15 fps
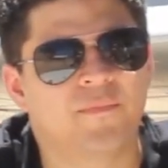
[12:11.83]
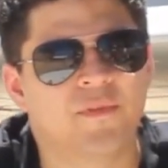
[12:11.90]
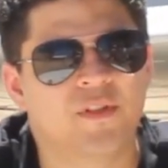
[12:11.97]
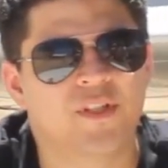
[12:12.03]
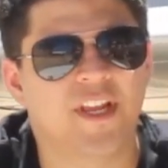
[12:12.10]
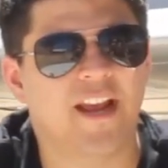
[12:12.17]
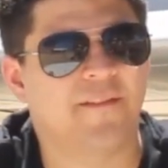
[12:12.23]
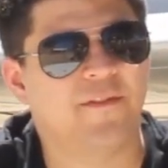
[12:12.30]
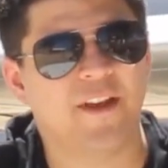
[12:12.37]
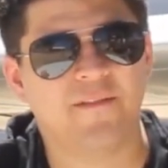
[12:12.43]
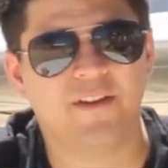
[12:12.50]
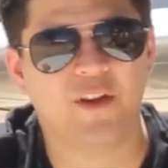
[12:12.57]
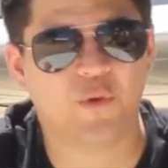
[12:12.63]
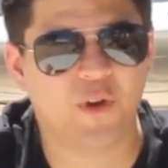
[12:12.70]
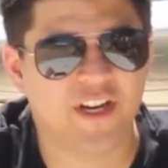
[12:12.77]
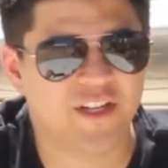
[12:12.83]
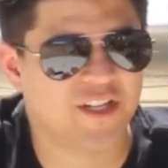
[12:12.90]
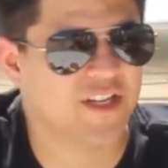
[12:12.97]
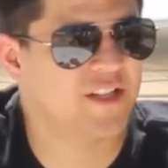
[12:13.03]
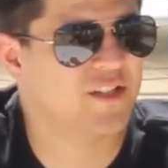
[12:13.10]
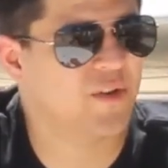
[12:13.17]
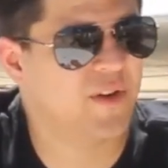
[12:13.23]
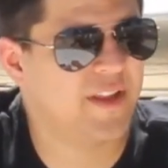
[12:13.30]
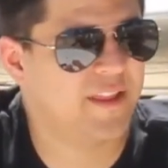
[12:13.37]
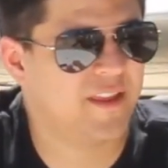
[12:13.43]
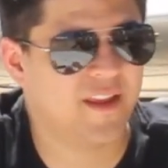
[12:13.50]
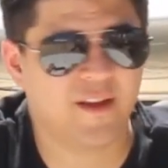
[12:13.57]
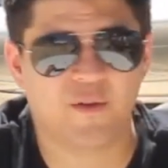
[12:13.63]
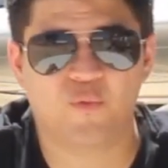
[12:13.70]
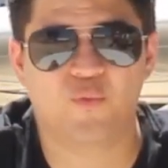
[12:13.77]
So yeah, if you have any questions or
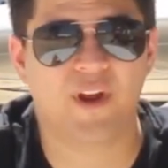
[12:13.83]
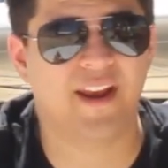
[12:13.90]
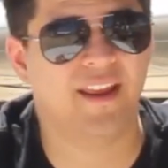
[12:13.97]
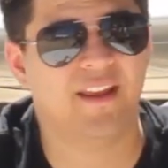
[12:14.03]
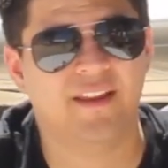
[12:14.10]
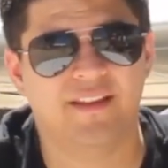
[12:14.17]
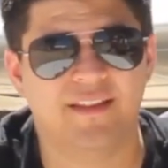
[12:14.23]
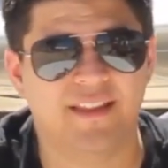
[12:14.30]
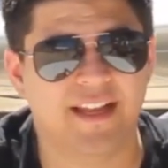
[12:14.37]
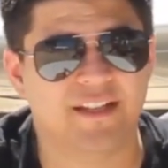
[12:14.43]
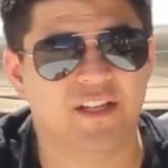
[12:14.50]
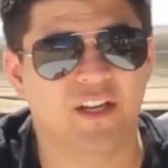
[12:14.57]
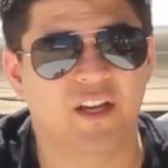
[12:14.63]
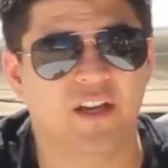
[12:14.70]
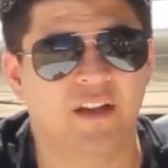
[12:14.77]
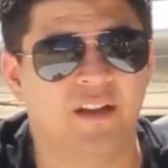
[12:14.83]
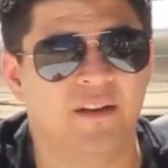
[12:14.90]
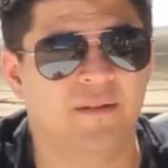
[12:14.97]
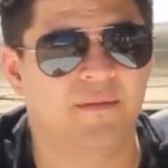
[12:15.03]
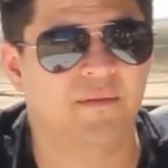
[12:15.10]
anything, Reddit, that's a good